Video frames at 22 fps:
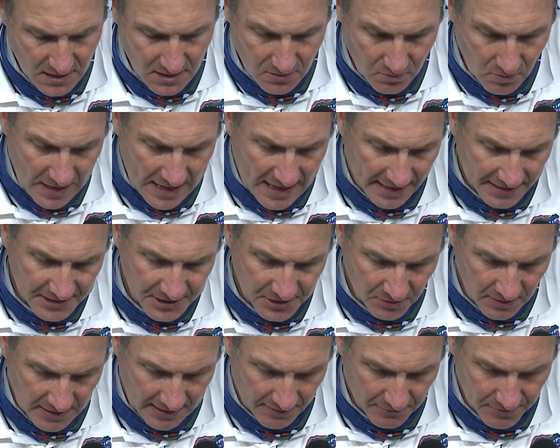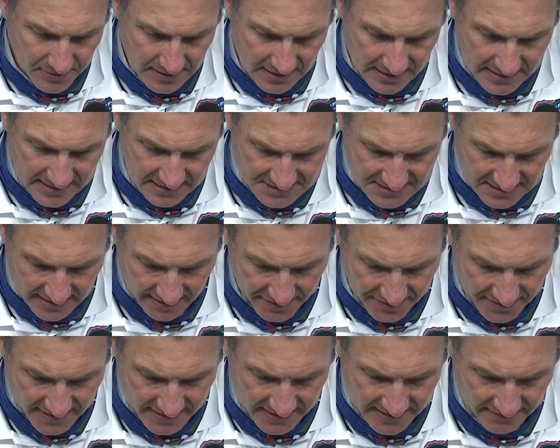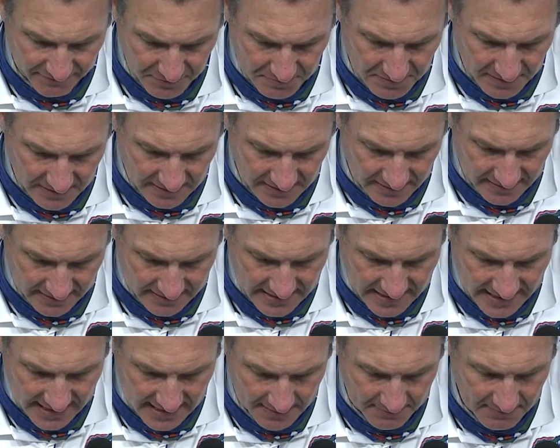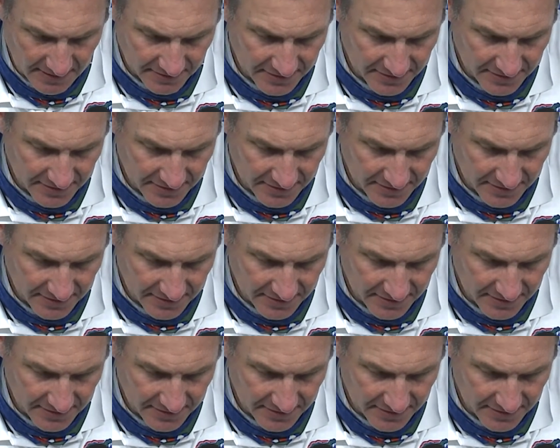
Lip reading: Well, you know what, I thank everybody that came.